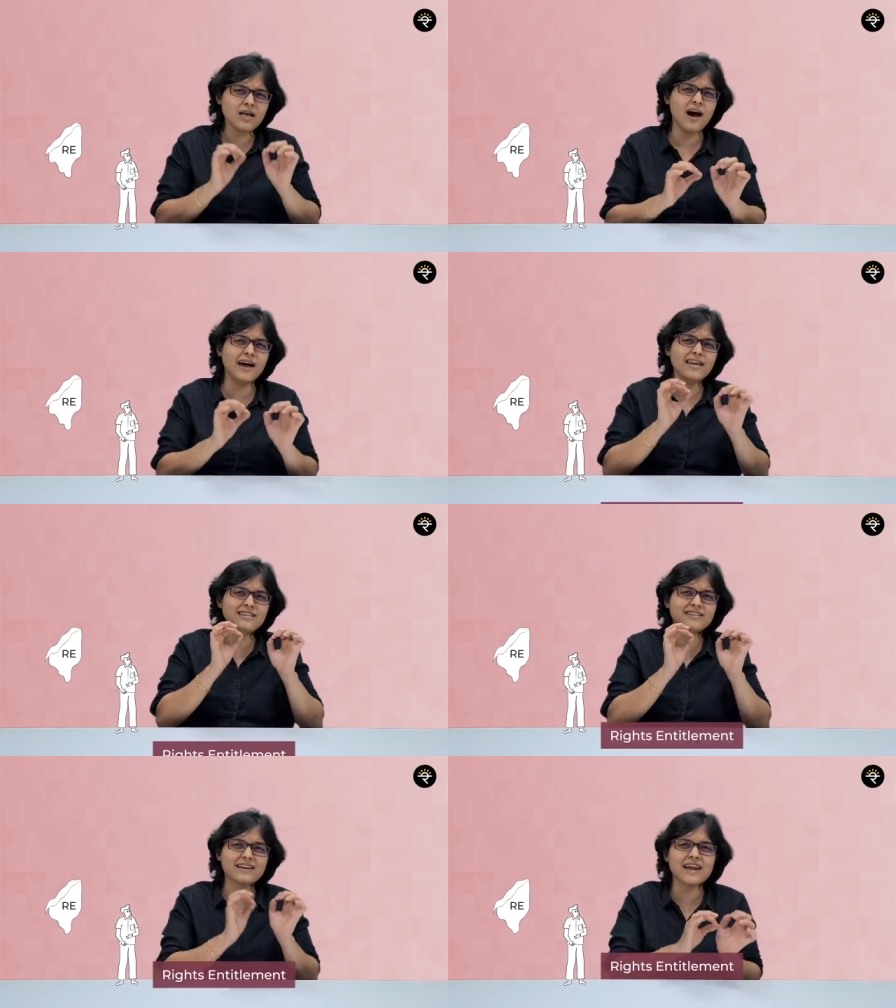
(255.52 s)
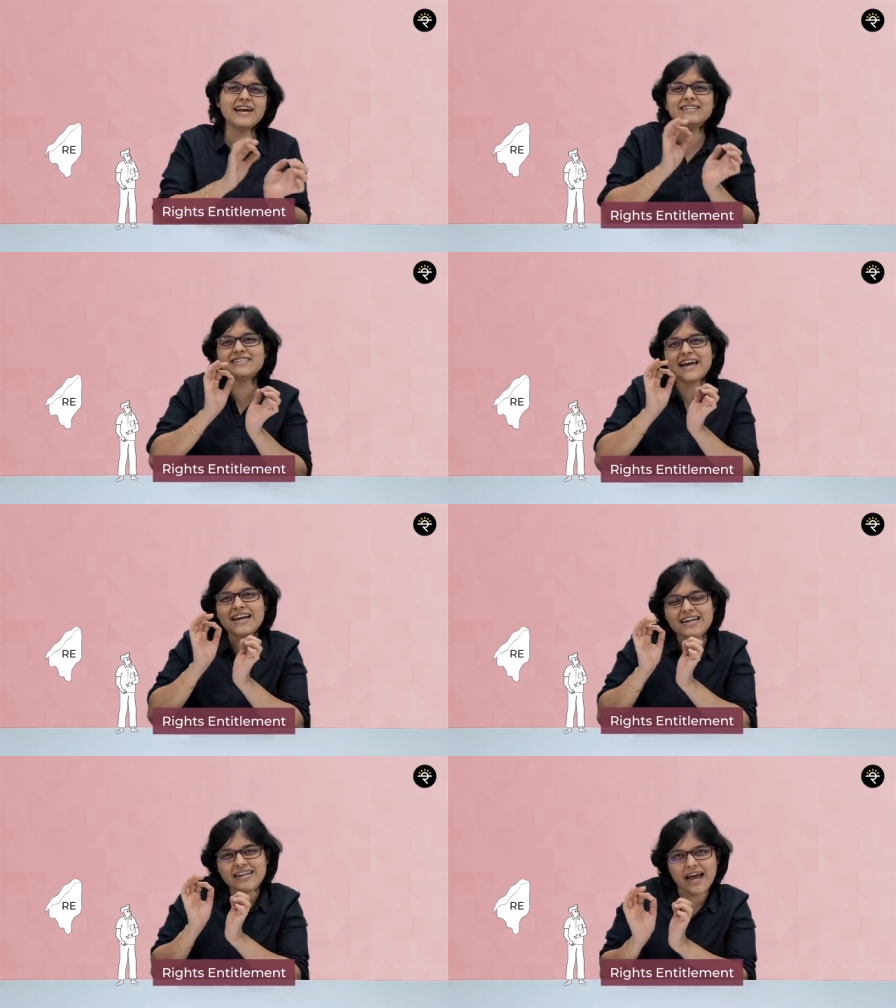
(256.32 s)
RE is rights
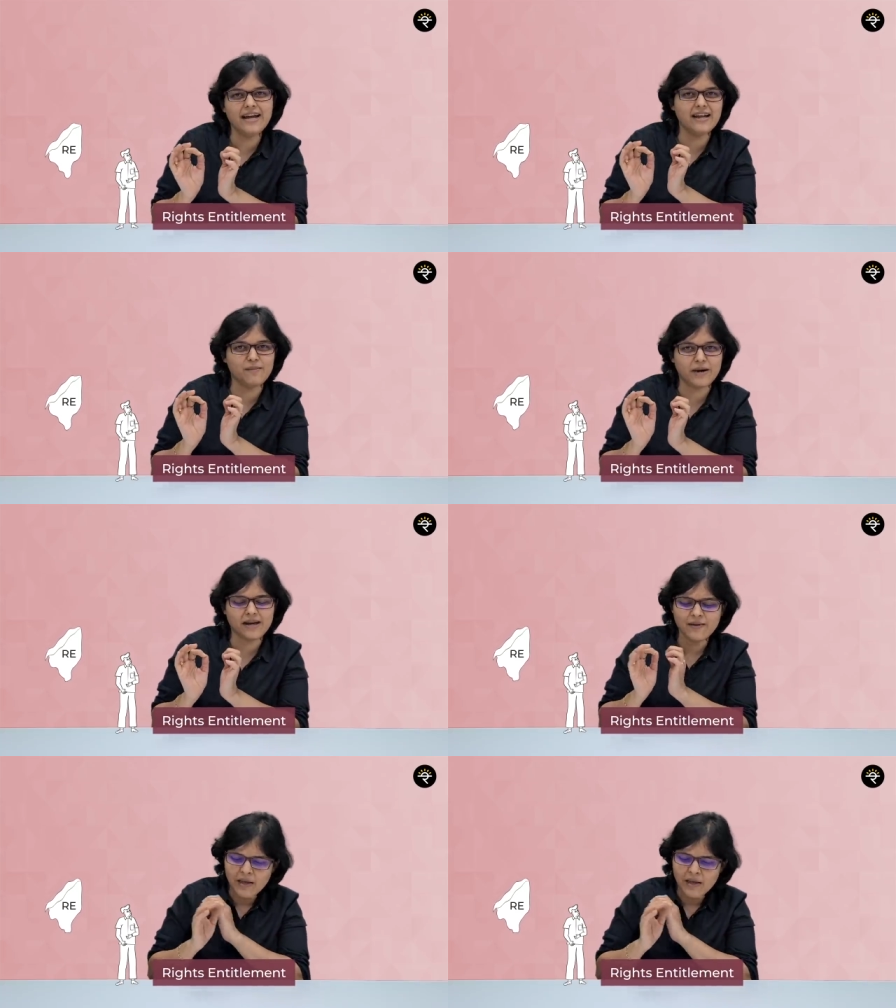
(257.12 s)
entitlement.